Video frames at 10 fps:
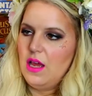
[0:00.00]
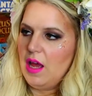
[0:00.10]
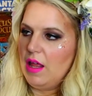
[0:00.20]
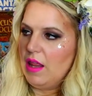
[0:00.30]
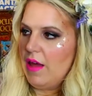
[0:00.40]

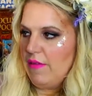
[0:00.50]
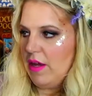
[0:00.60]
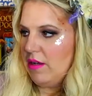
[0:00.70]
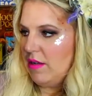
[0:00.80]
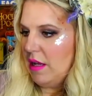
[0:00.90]
I love
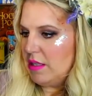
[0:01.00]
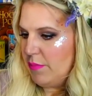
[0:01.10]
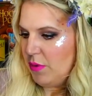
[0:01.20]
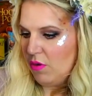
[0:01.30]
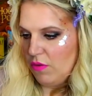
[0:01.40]
it. And it's a
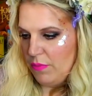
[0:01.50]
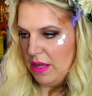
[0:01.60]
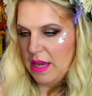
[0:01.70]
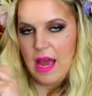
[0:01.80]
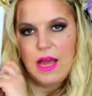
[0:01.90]
beautiful
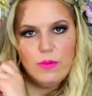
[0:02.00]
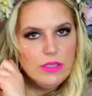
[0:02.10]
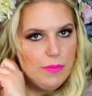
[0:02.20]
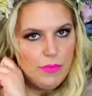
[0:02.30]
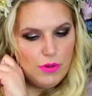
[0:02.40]
peacock with
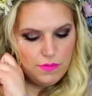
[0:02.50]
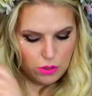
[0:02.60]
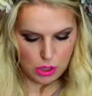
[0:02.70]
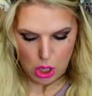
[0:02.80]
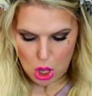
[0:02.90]
some
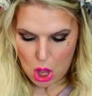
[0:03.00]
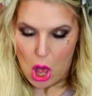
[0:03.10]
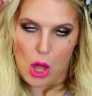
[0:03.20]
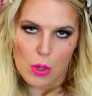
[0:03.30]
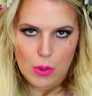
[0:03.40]
beautiful
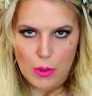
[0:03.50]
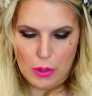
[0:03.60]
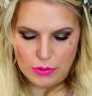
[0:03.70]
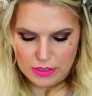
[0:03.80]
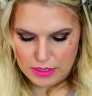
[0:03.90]

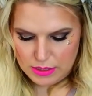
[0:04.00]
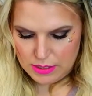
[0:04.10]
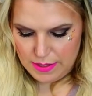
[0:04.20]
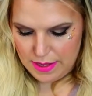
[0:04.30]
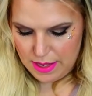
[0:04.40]
roses.